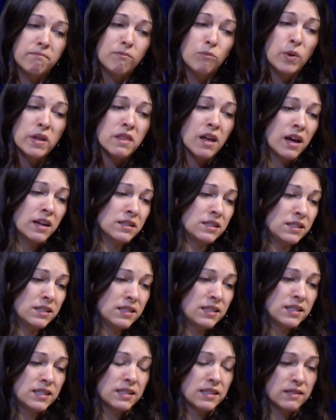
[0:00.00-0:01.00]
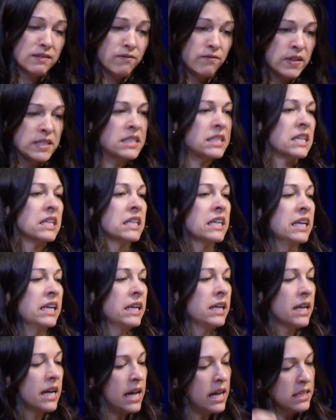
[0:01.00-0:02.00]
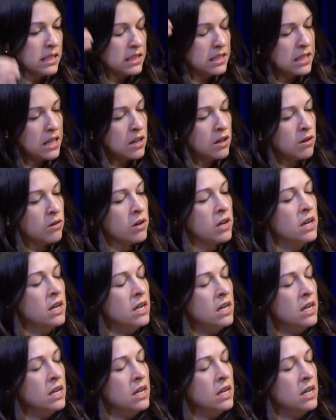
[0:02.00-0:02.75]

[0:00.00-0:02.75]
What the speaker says: with us physically, and so